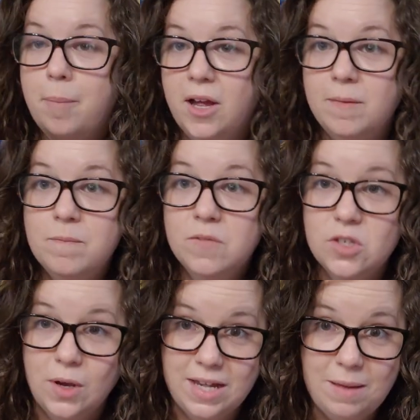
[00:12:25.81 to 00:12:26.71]
But,
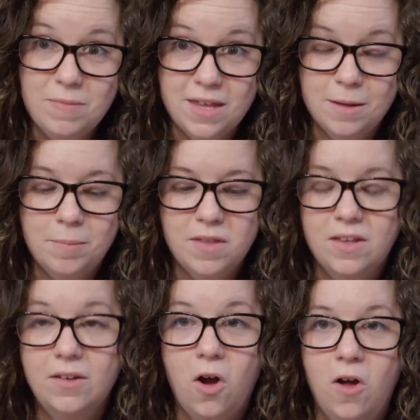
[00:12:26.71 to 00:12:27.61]
so I named them, and
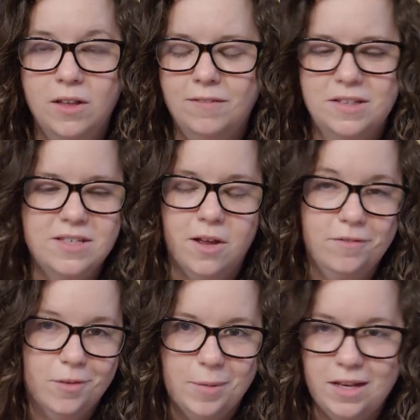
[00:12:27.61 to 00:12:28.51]
then Olive, that's not
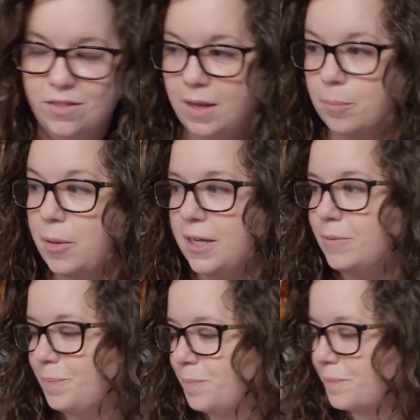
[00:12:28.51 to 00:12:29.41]
from anything. But,
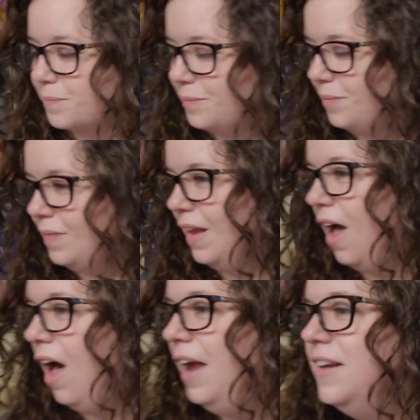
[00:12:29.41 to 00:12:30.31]

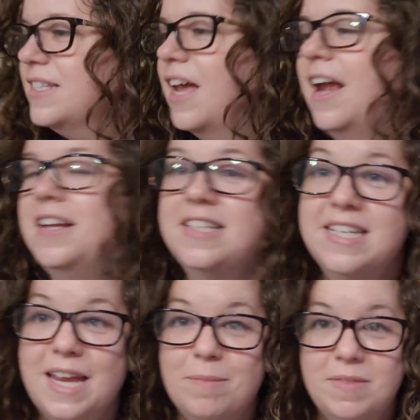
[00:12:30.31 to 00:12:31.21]
I decided to
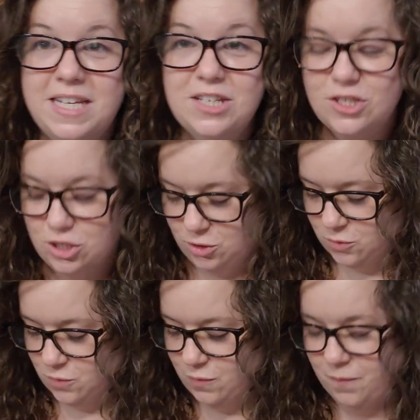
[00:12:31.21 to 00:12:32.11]
name these
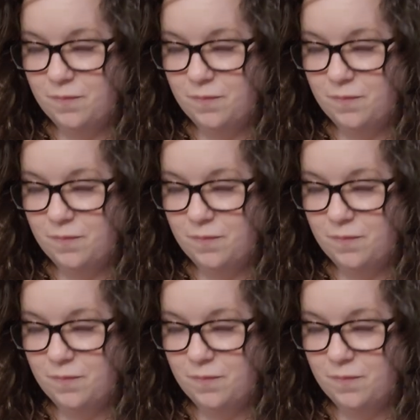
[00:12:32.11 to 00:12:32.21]
two